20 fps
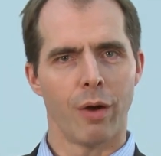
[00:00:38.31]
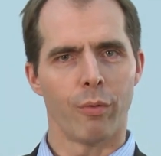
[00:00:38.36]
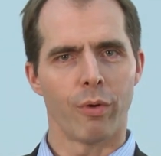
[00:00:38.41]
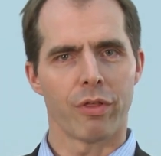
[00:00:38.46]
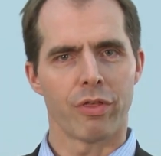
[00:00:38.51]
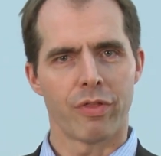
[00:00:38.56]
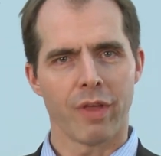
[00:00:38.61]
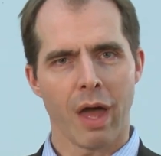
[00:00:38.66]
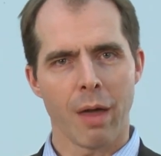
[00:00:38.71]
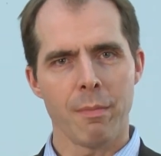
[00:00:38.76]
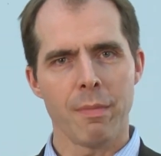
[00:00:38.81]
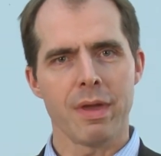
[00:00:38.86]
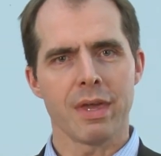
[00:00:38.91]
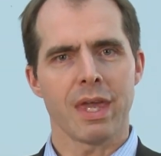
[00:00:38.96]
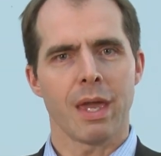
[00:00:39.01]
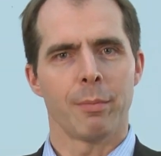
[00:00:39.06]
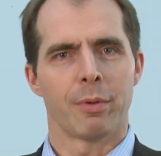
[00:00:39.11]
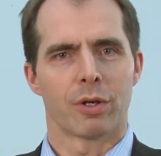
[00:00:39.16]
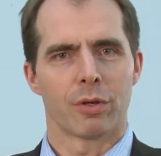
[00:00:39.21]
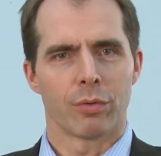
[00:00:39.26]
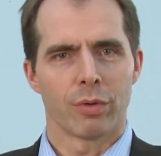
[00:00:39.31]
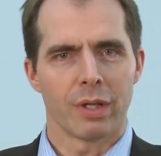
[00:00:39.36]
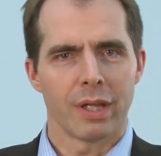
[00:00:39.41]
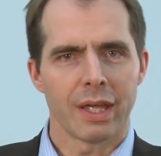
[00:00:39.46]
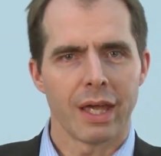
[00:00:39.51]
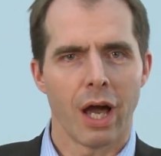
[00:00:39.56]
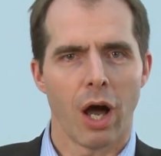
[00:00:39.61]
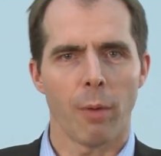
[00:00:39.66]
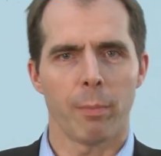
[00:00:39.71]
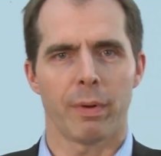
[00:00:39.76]
with them being able to
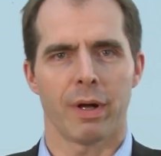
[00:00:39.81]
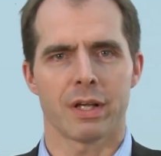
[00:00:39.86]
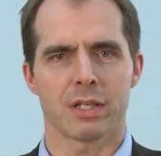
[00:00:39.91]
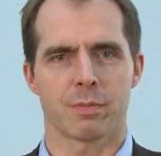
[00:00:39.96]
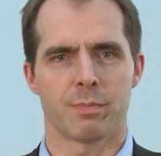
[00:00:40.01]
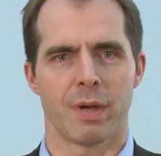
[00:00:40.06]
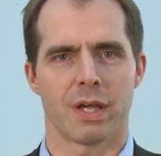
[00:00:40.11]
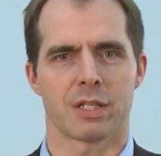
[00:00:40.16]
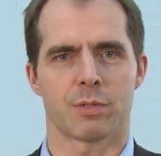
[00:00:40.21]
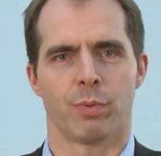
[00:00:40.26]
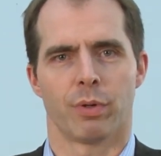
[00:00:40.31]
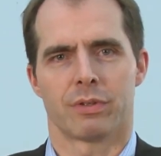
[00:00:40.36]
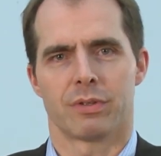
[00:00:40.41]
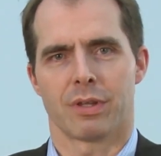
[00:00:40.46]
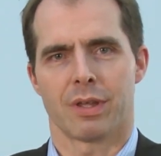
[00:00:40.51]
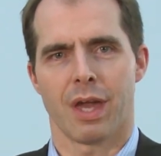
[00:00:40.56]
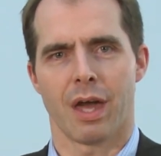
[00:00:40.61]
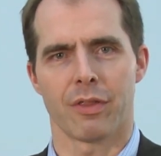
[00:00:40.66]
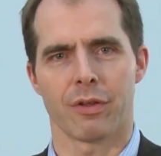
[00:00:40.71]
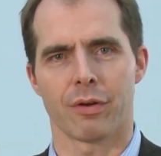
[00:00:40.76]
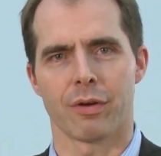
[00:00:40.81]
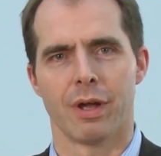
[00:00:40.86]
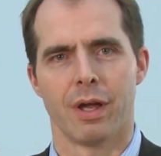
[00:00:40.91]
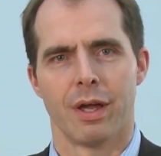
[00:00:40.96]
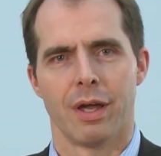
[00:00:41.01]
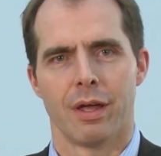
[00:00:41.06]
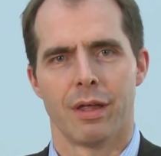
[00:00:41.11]
really help us best put together